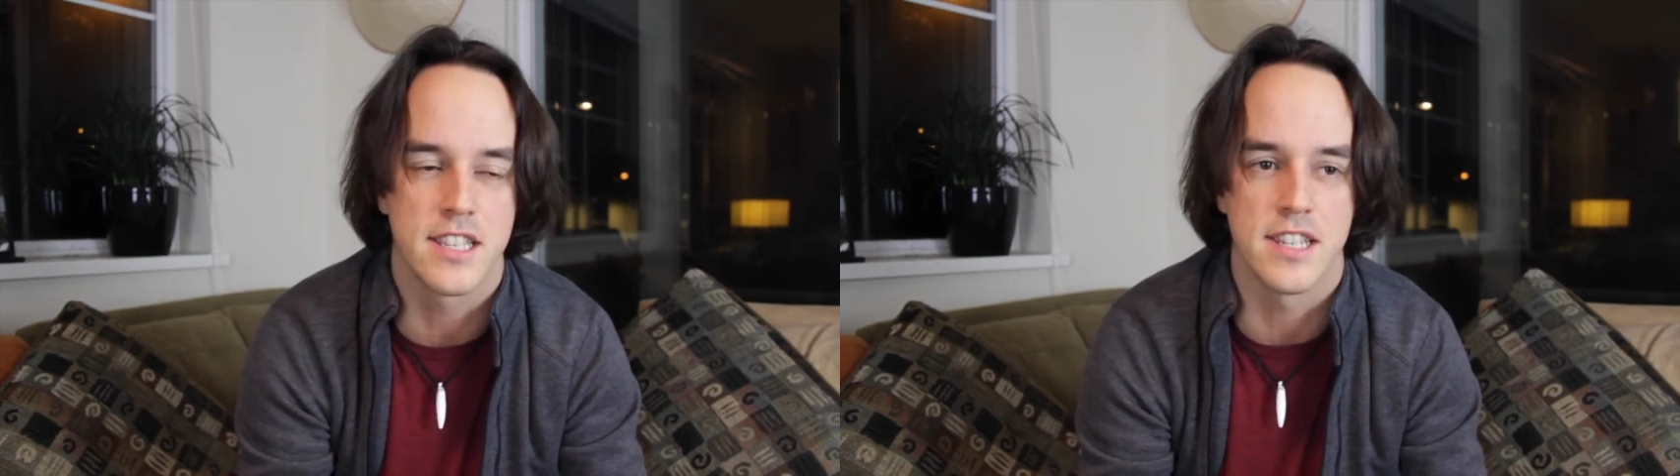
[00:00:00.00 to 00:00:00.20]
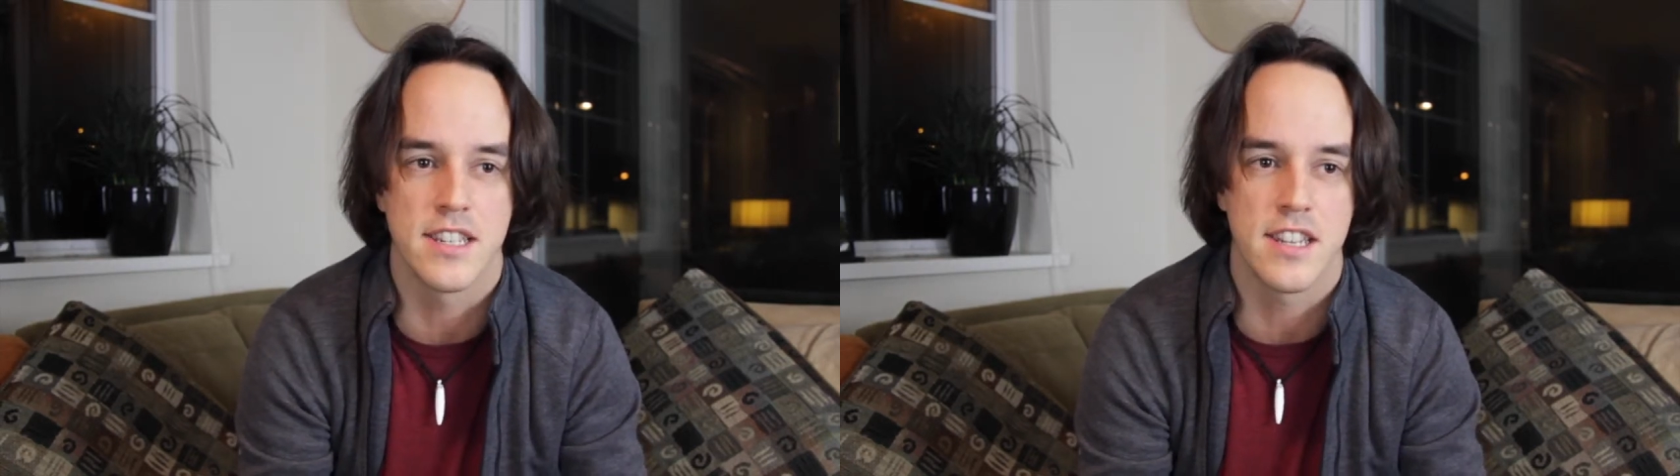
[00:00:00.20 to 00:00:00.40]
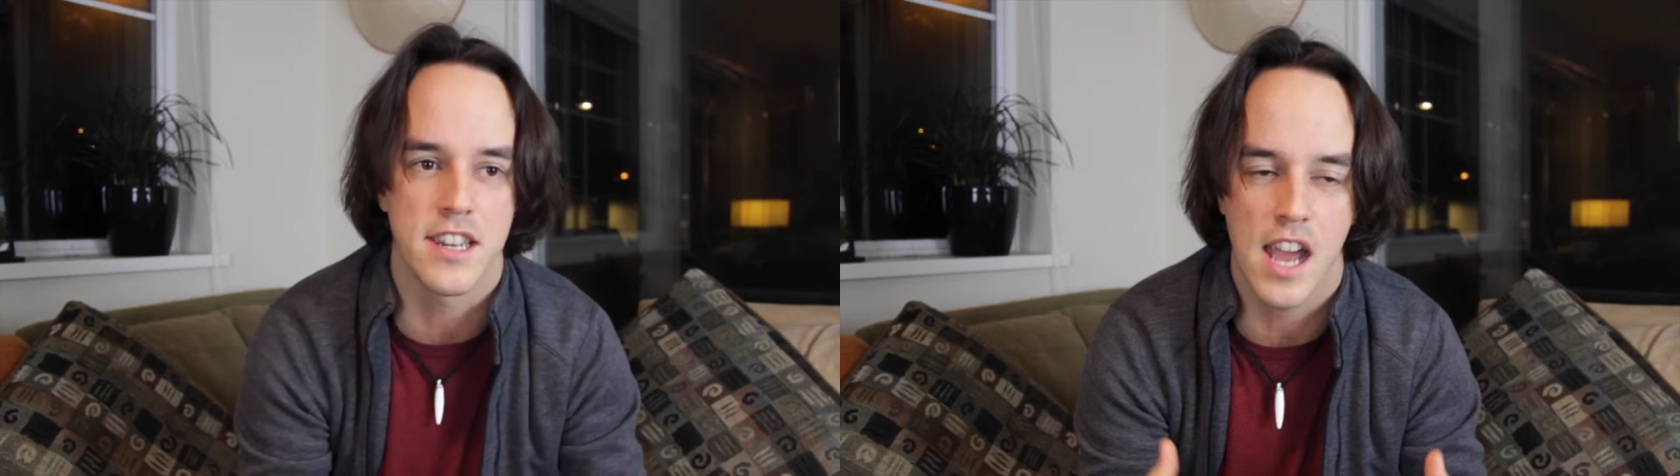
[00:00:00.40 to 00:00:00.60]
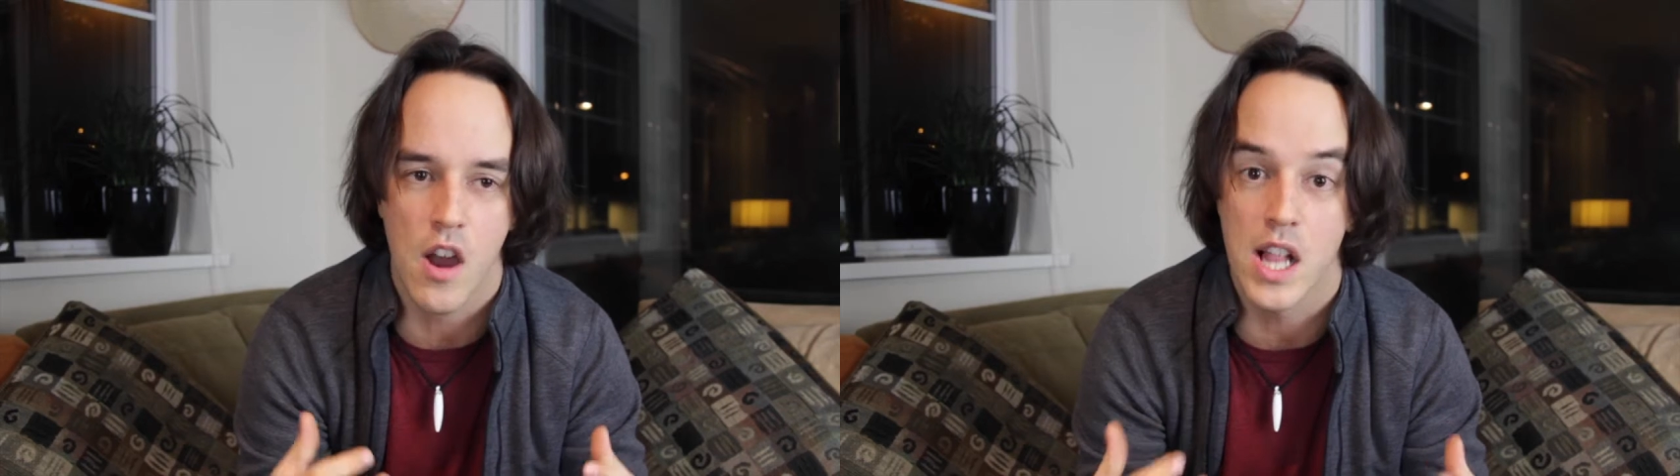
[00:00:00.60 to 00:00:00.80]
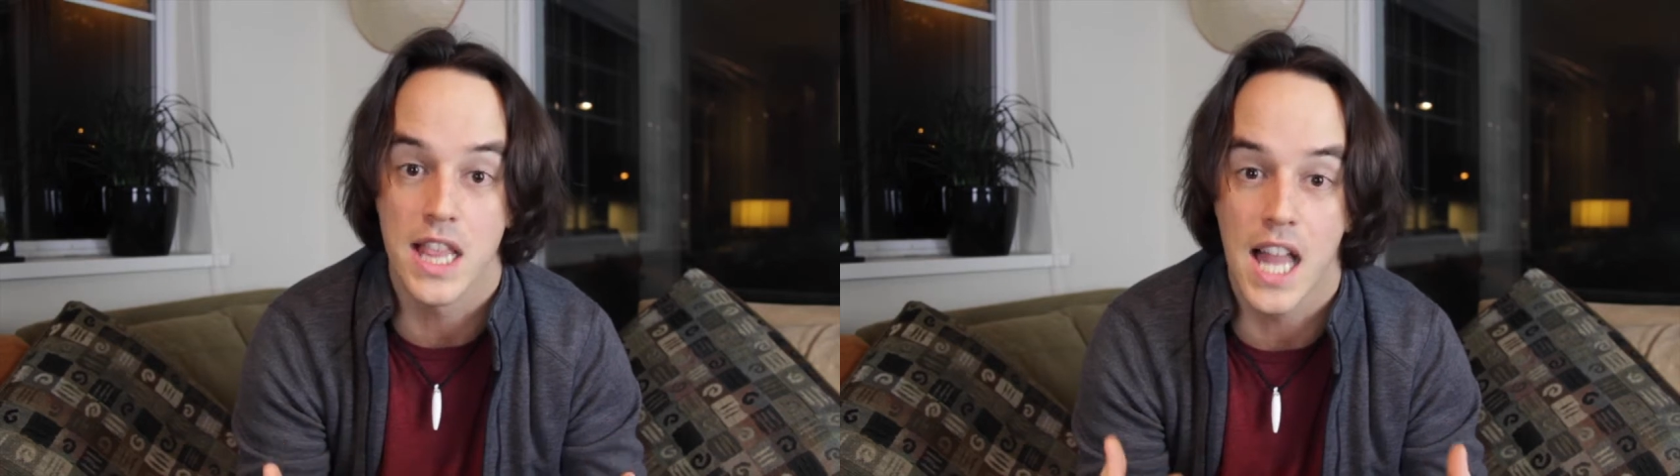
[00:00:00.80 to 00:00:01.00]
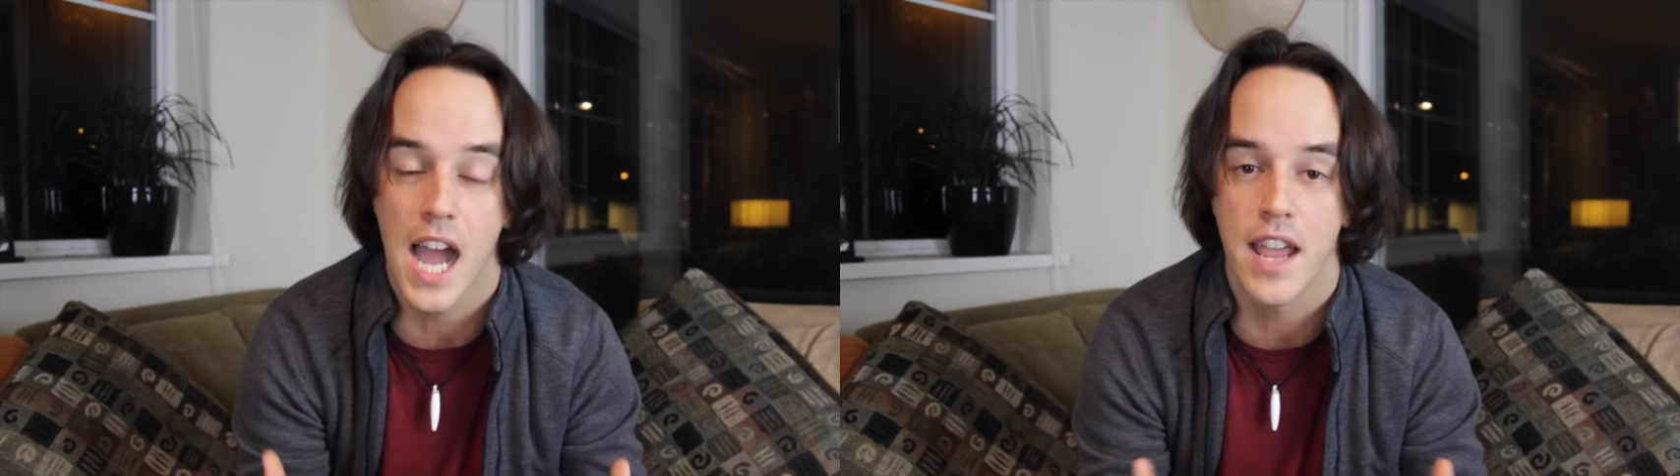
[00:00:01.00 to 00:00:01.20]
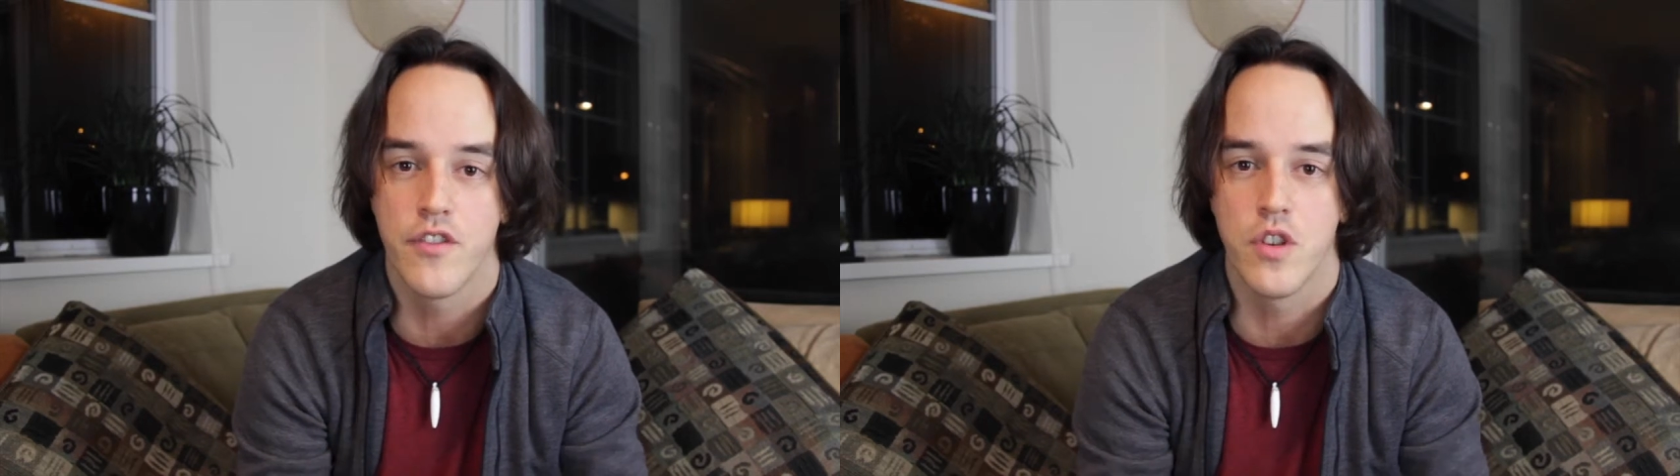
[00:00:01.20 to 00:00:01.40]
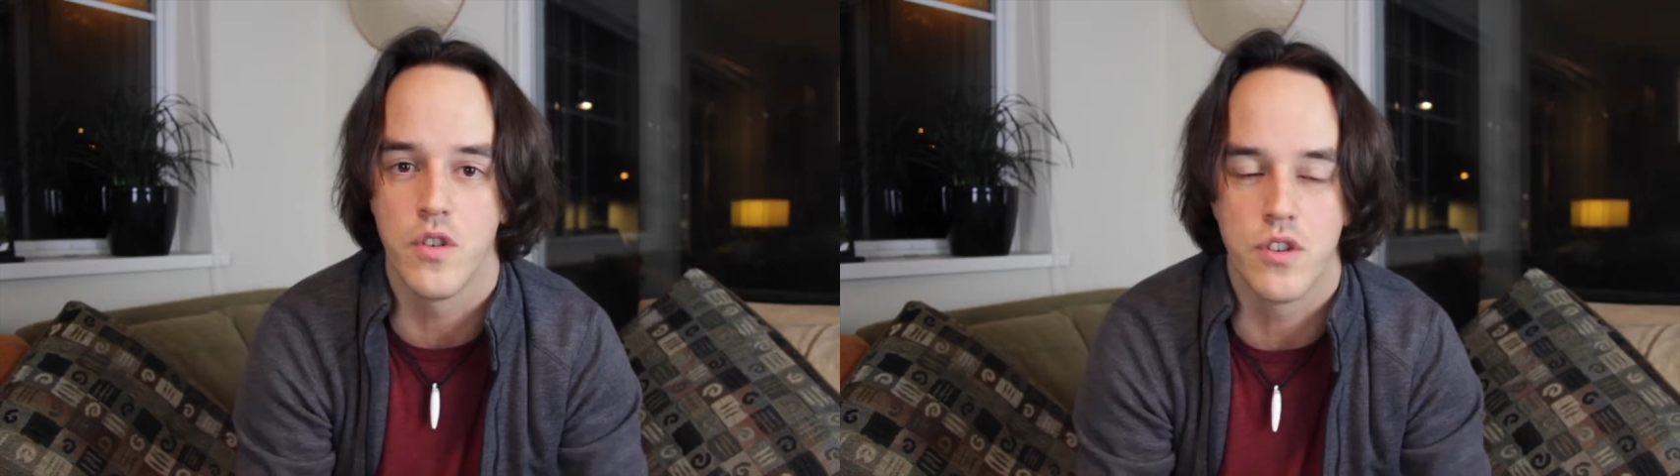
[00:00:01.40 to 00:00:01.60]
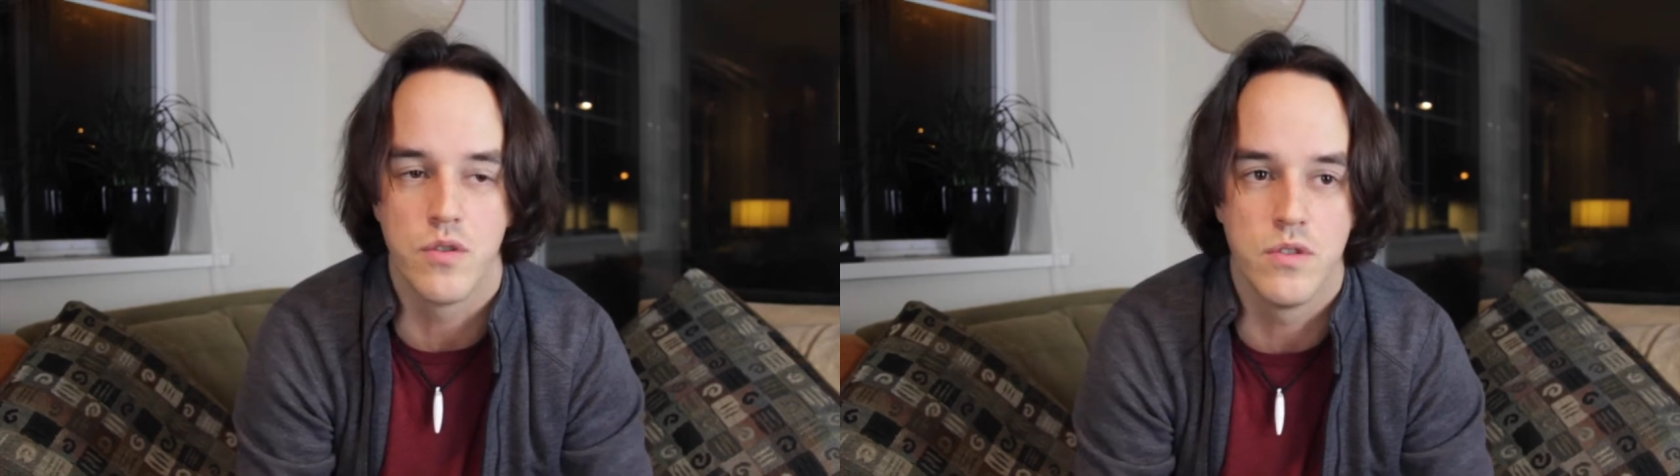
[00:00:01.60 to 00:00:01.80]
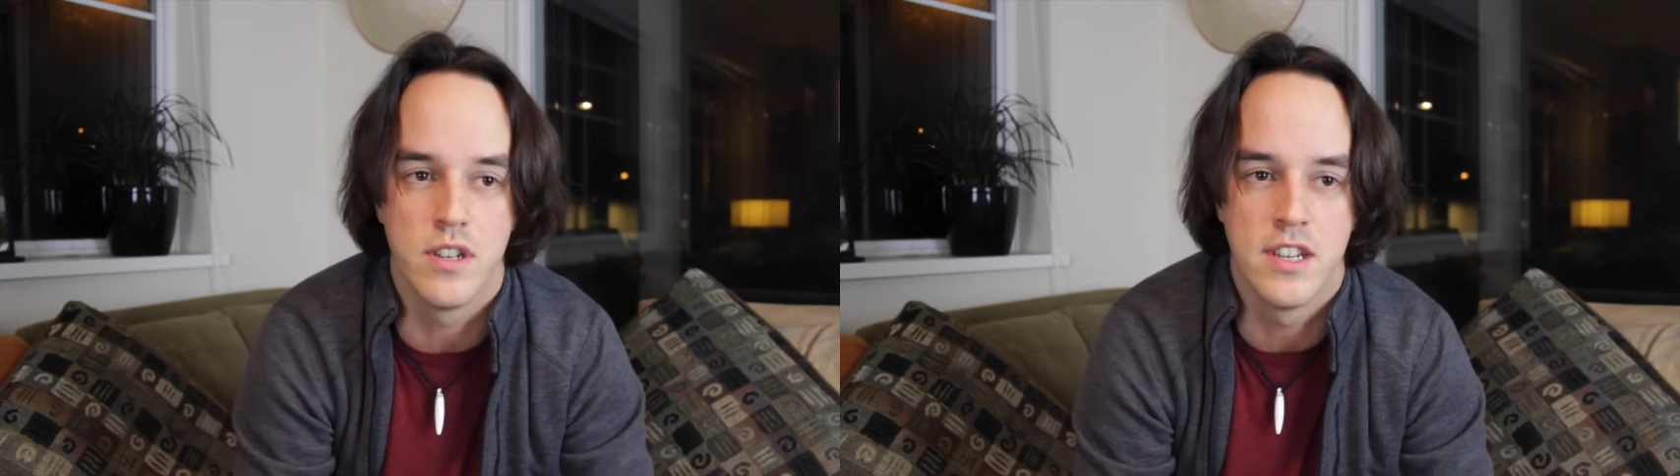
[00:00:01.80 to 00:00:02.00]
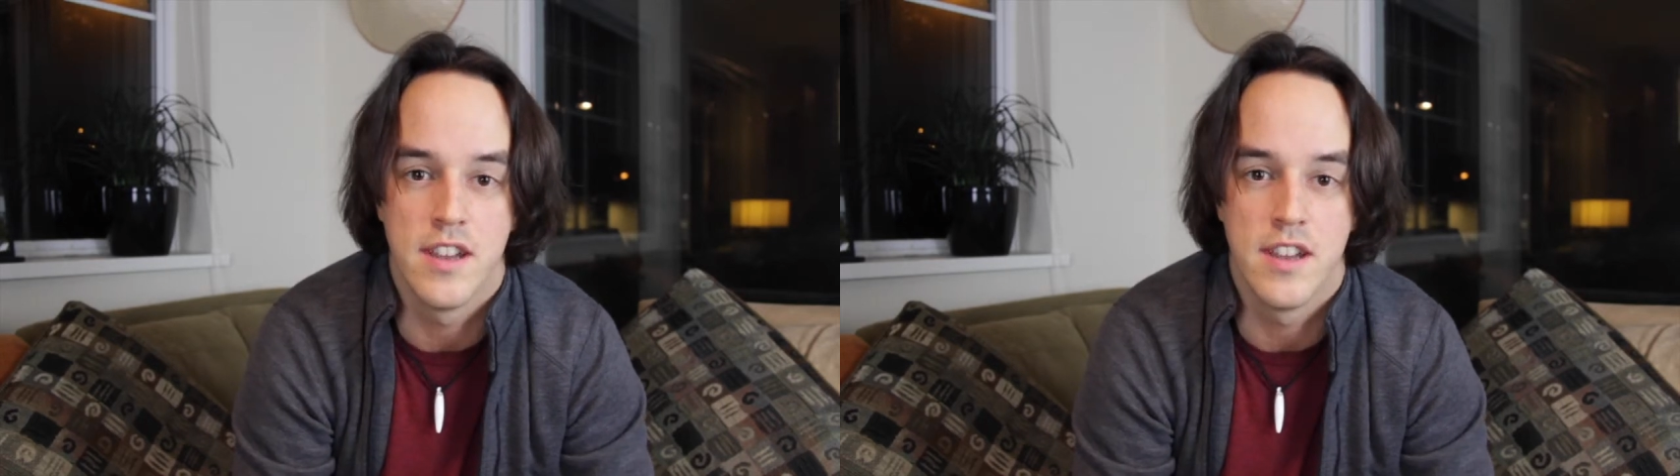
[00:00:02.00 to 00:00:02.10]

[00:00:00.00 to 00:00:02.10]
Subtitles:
and how alive you